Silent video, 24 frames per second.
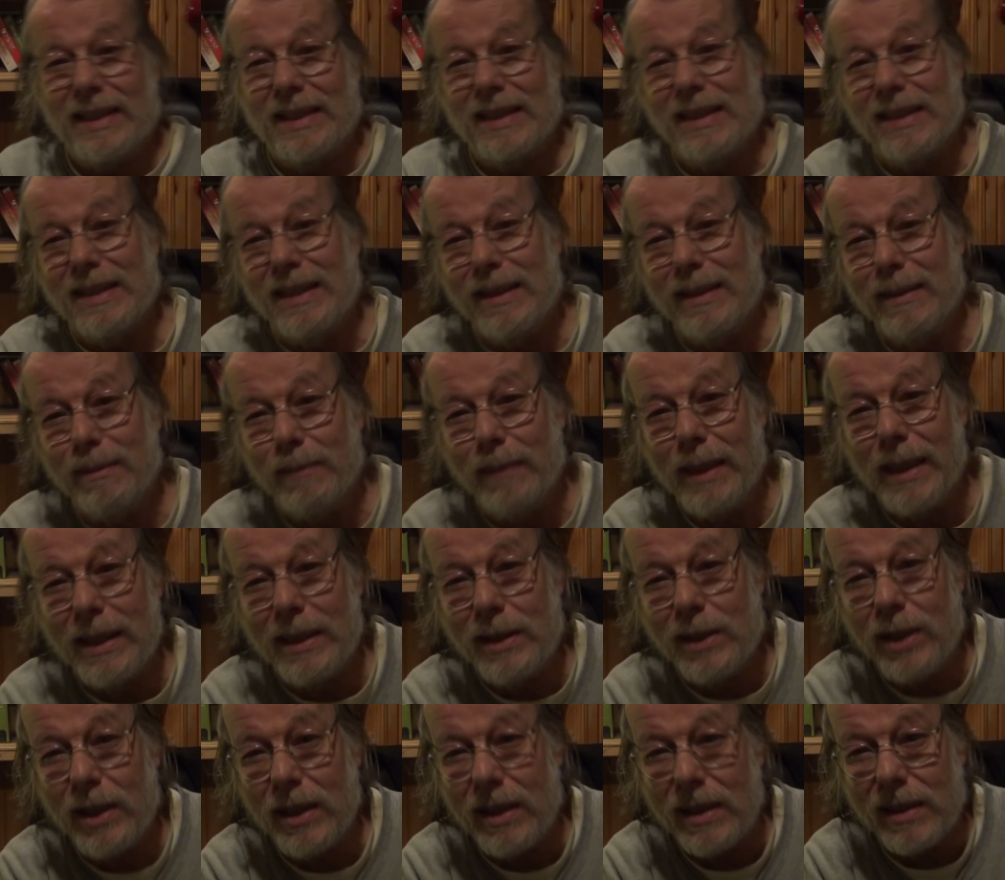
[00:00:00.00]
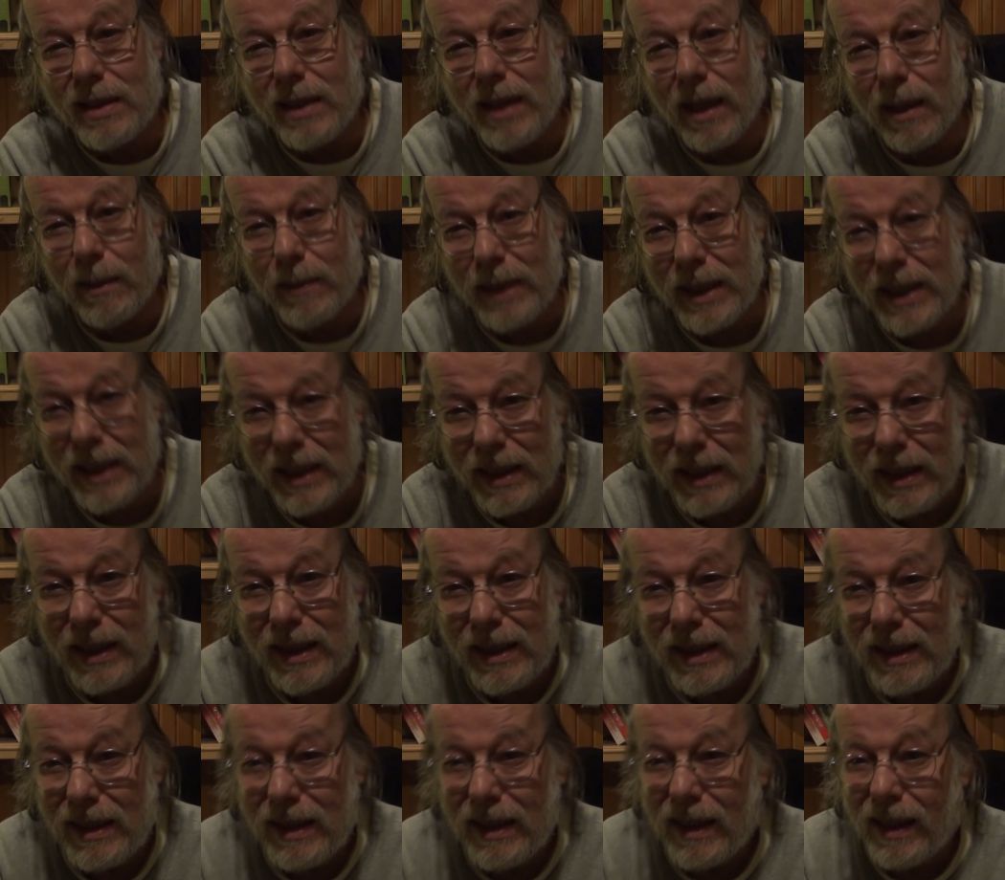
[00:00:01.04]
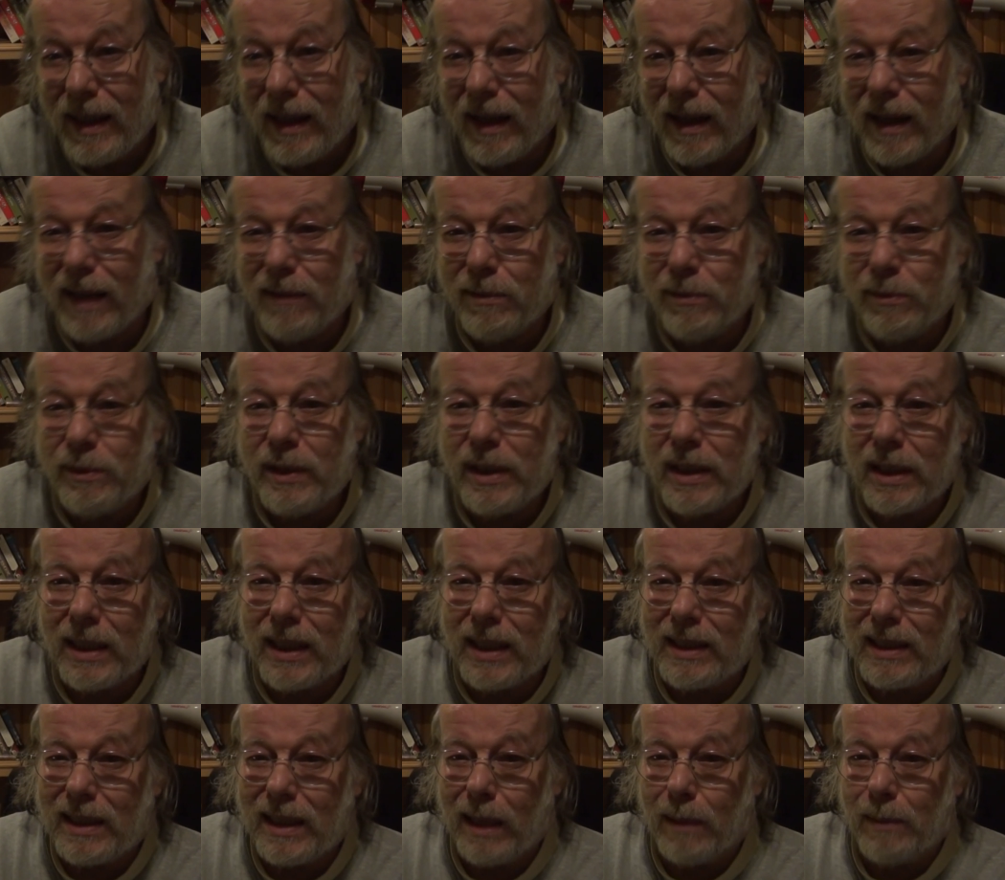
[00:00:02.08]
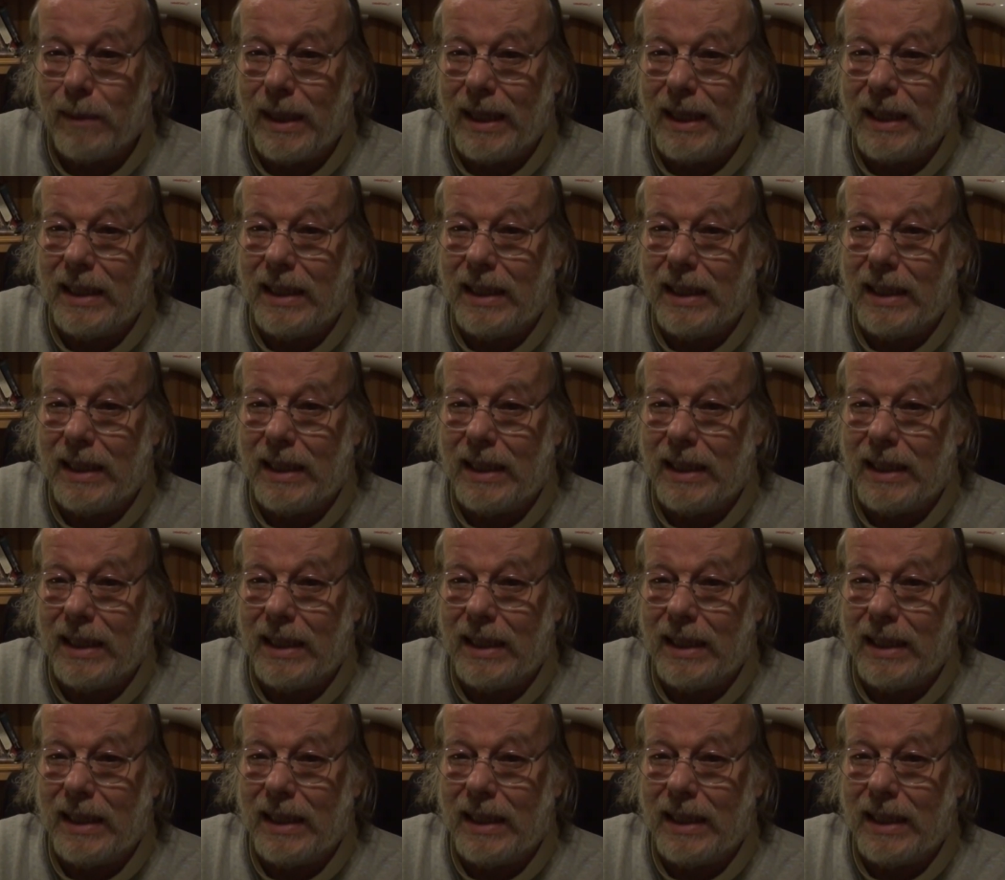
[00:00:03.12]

The dementia is coming. I feel it coming.